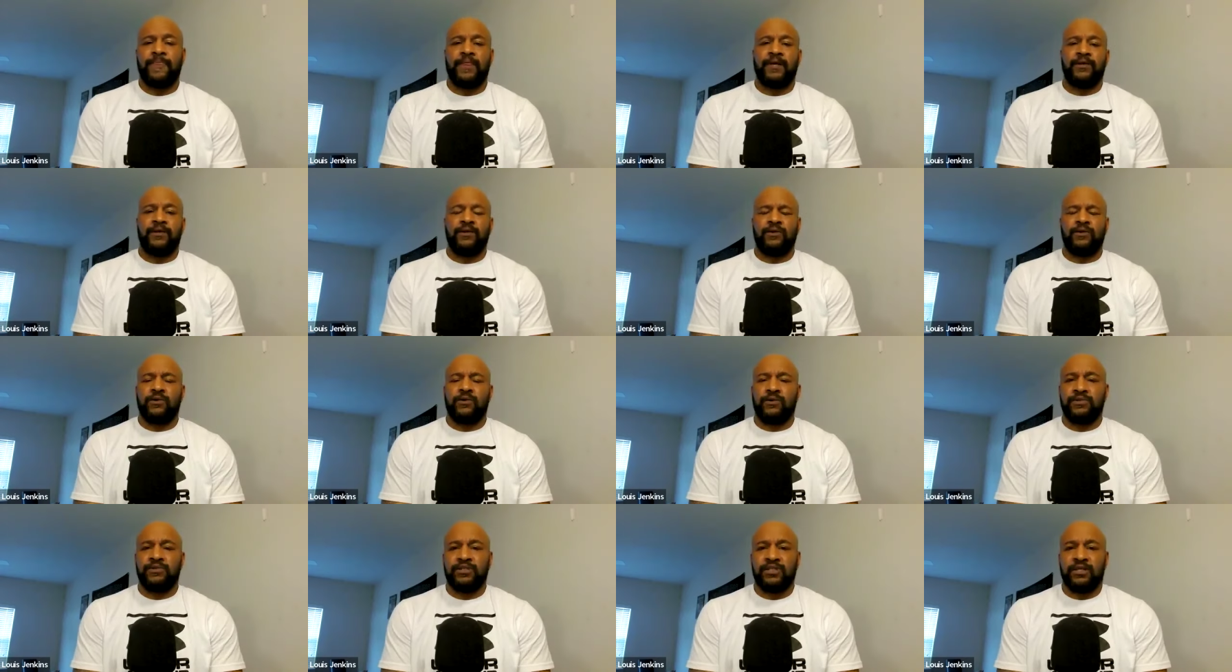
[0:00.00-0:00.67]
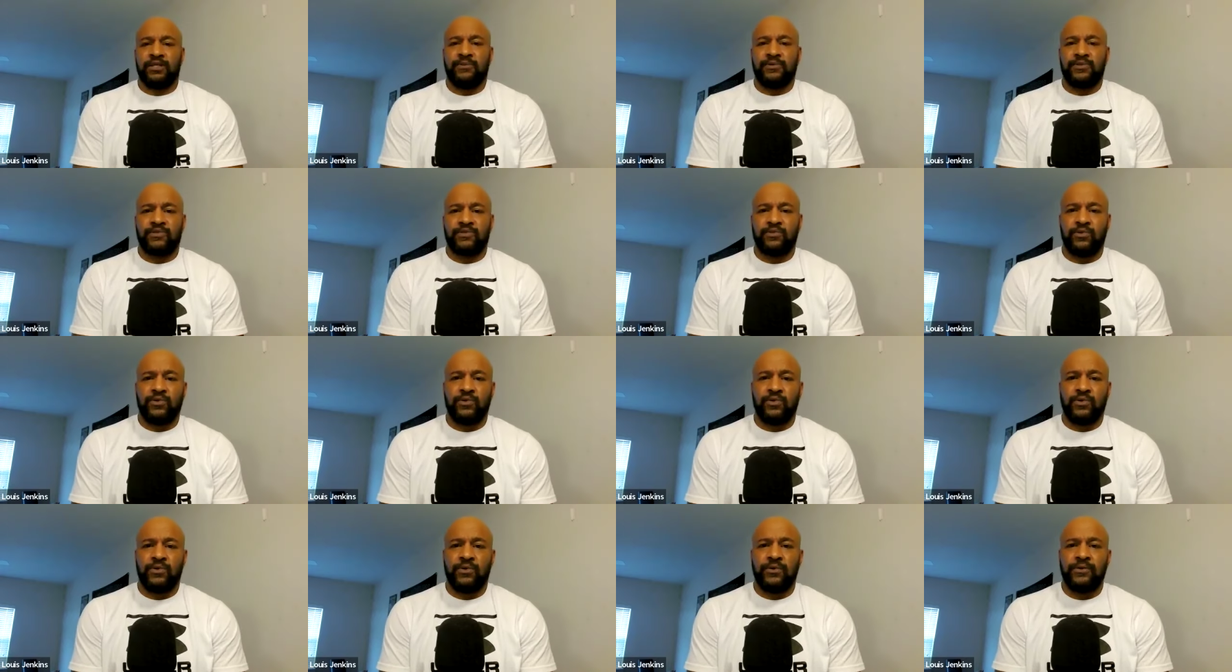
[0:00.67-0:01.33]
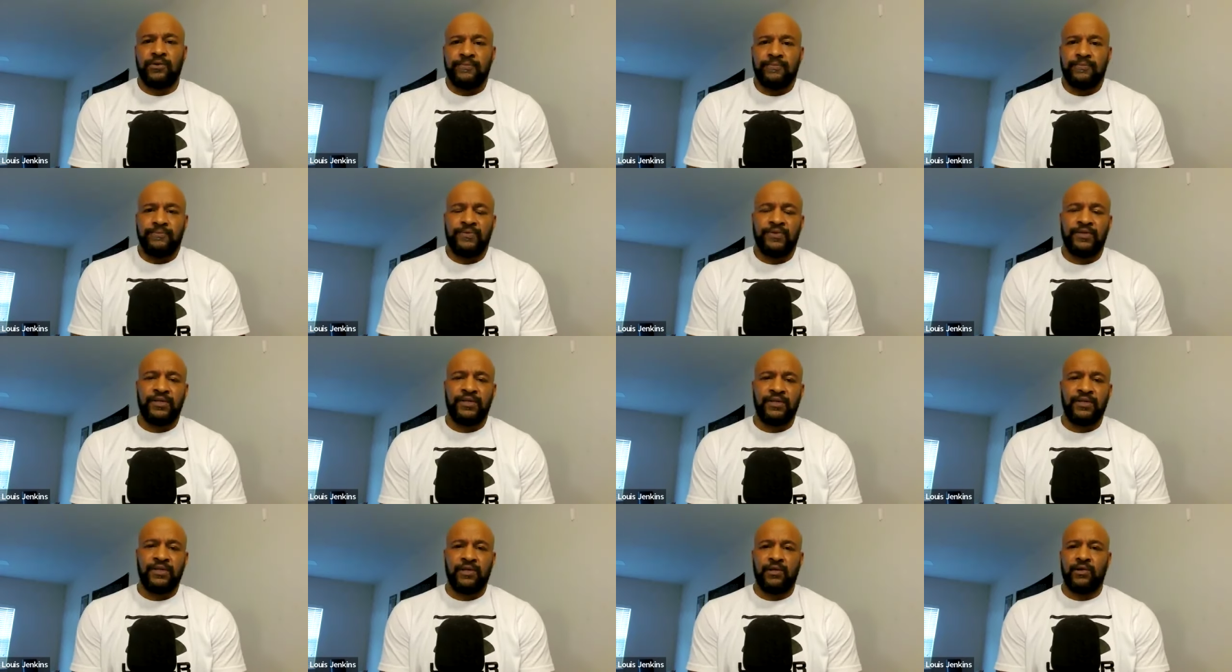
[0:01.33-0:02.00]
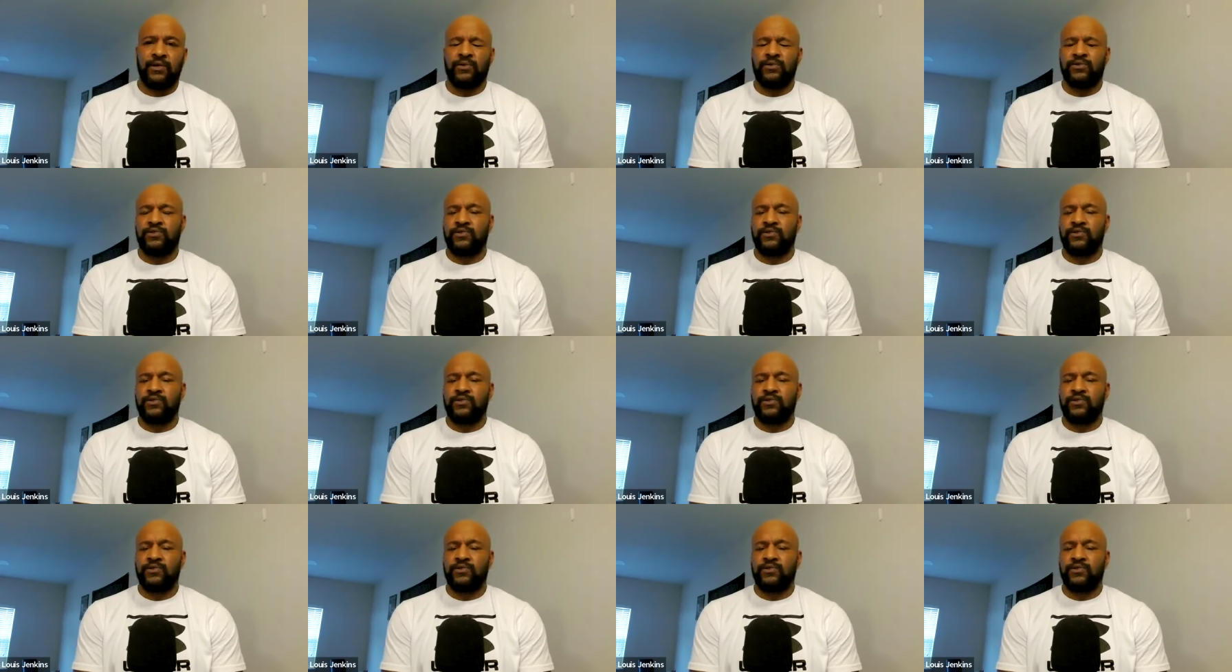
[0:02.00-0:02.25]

I'll go to summer school you know,